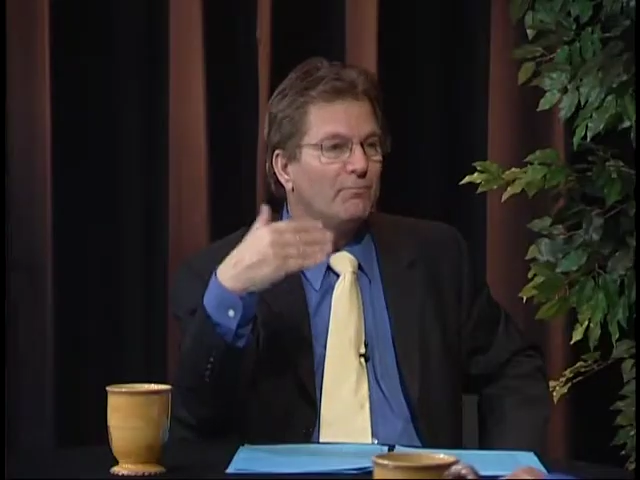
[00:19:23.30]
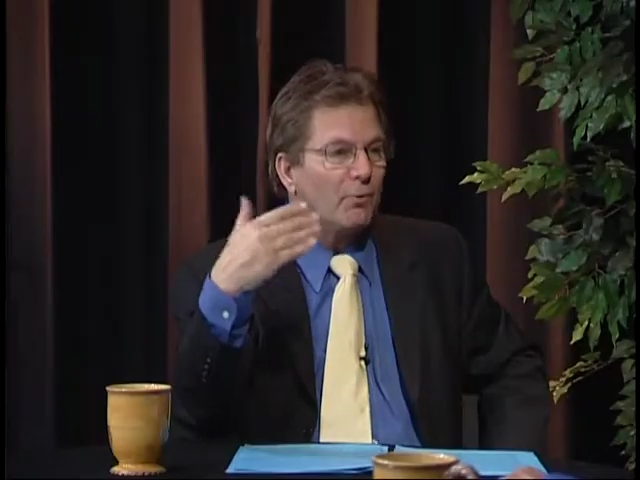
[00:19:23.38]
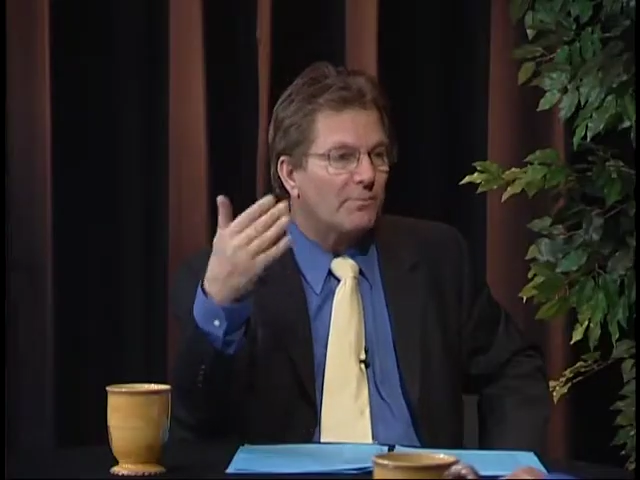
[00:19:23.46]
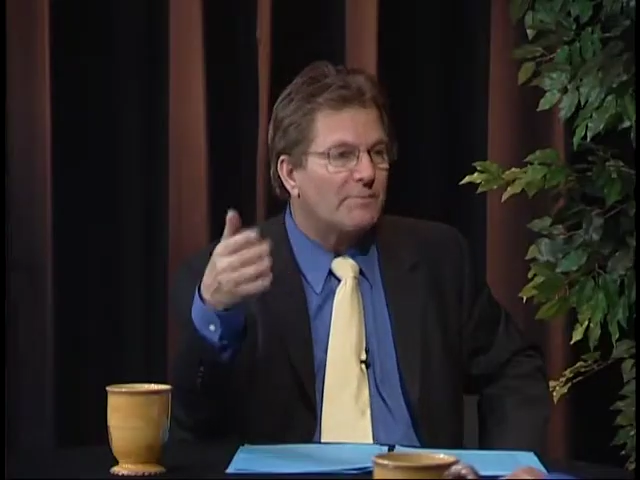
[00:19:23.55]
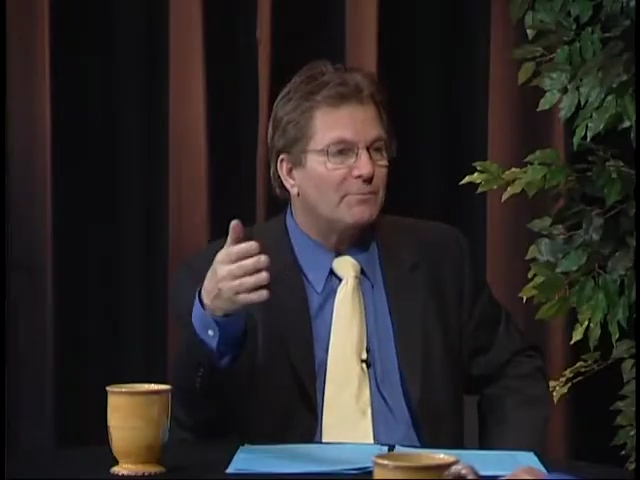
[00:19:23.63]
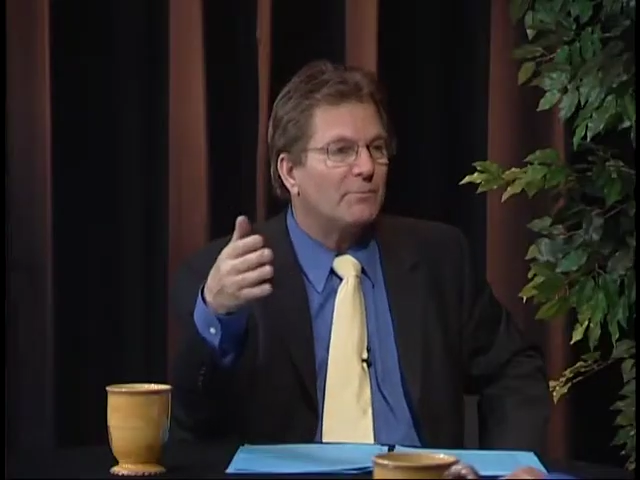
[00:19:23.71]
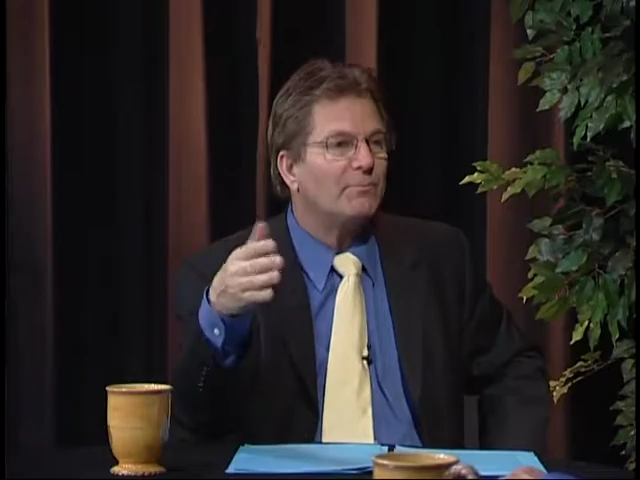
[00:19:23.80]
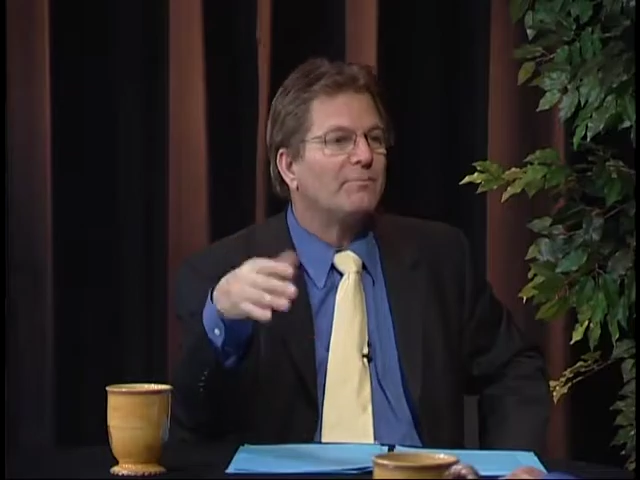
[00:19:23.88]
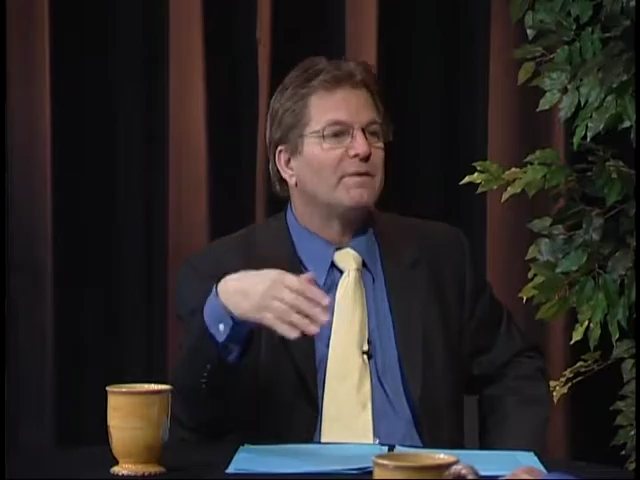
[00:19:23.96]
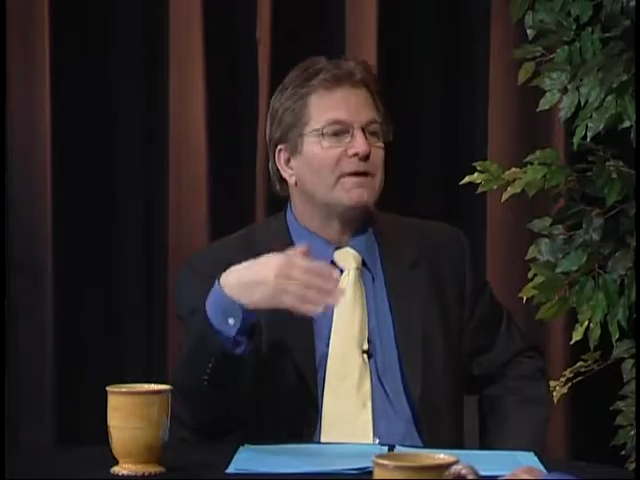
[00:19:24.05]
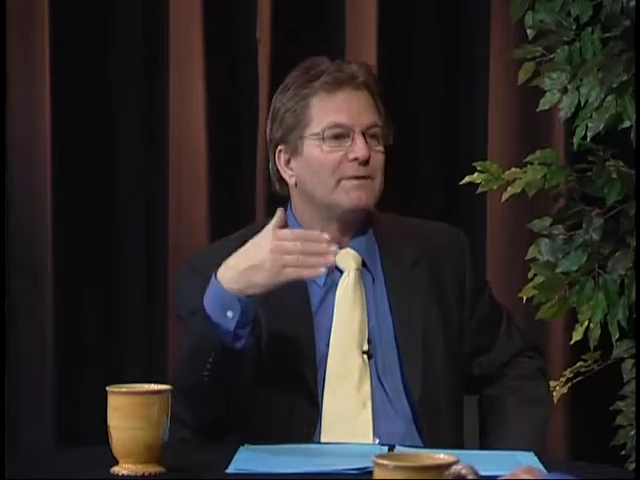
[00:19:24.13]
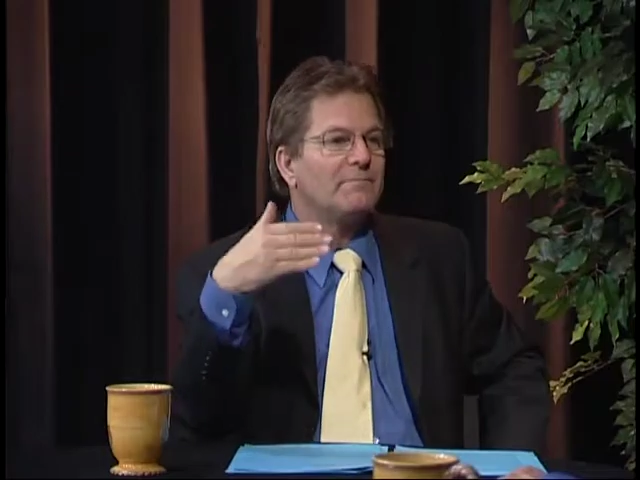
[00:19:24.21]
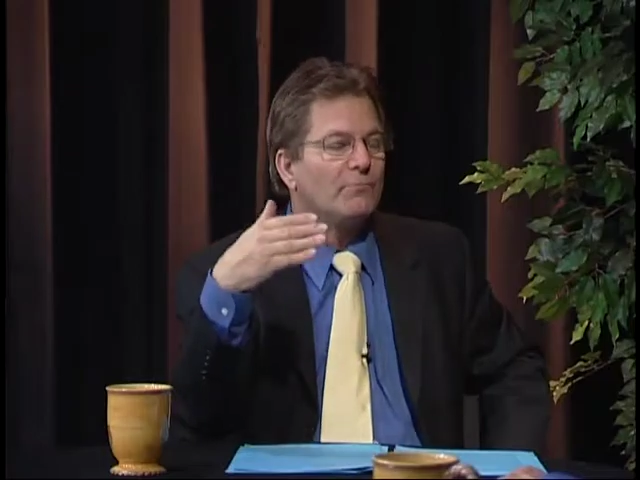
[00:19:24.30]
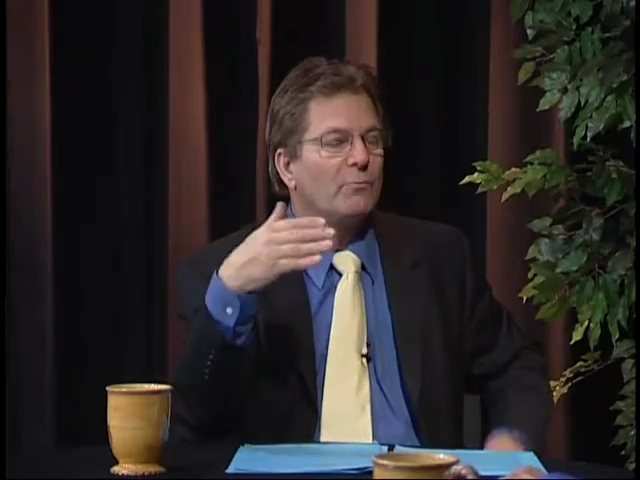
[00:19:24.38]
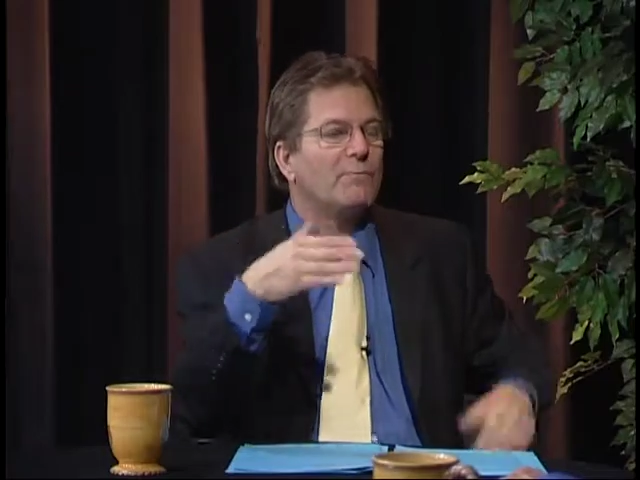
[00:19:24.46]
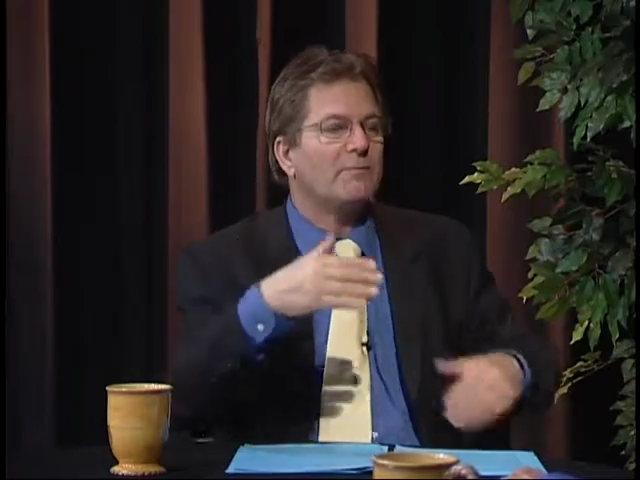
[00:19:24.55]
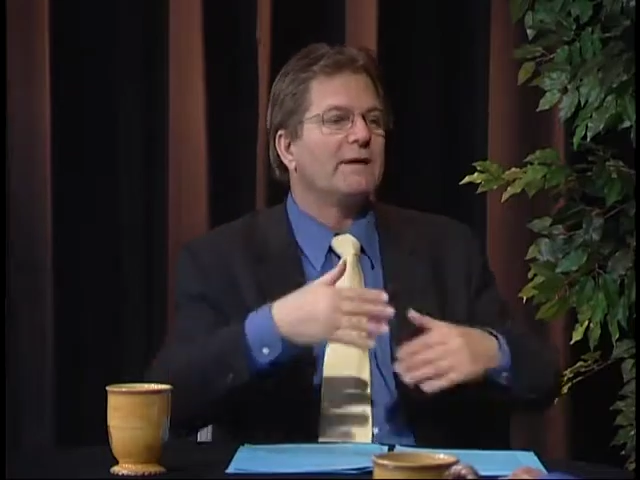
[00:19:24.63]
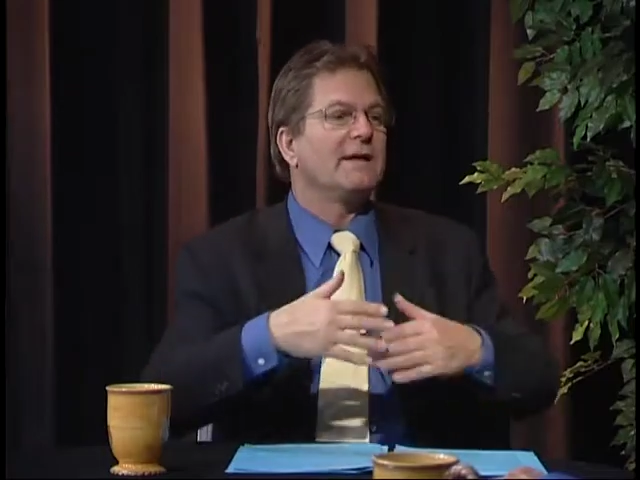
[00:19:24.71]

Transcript: more people get more